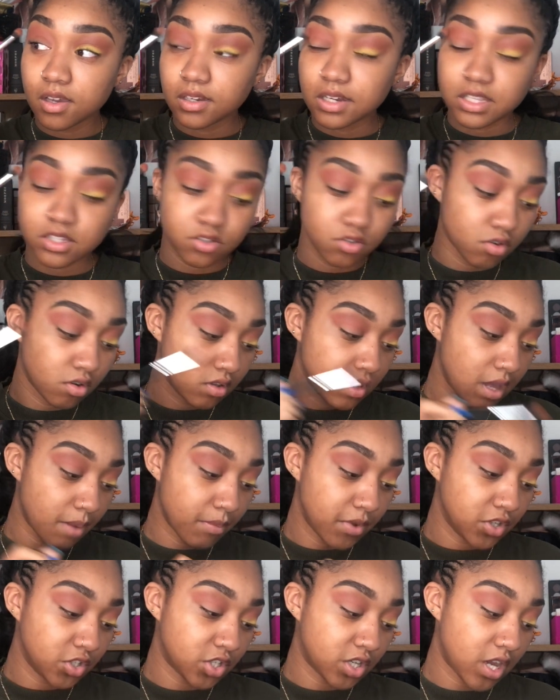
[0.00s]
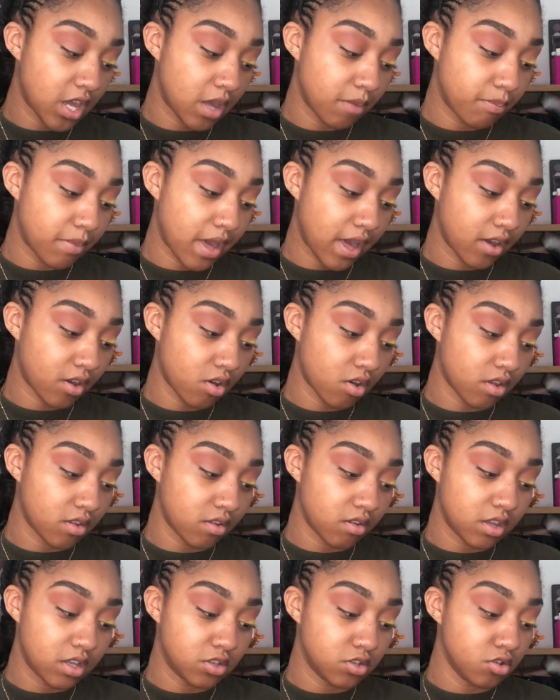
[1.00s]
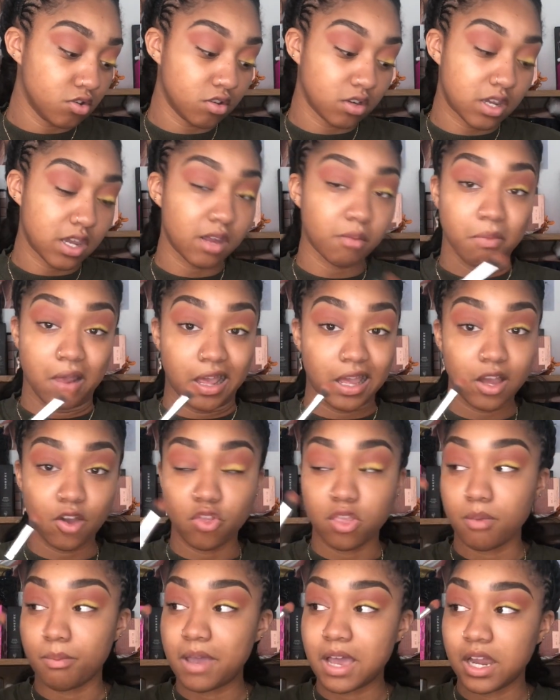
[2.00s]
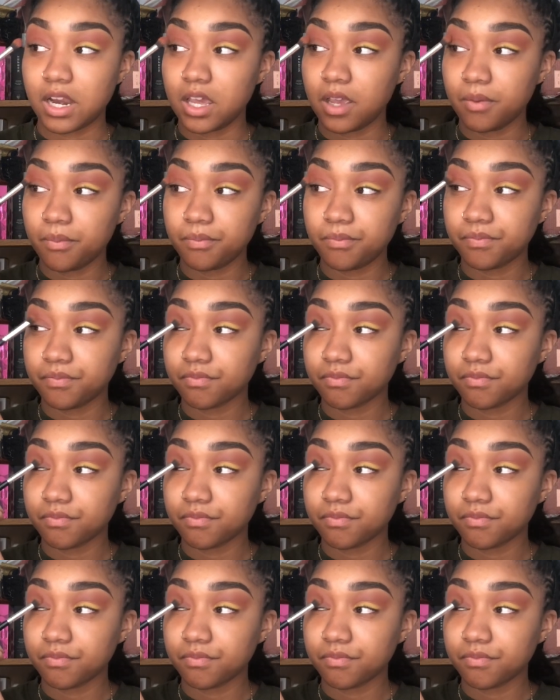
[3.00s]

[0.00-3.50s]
And there's not that much kickback. There's not kickback on the palette.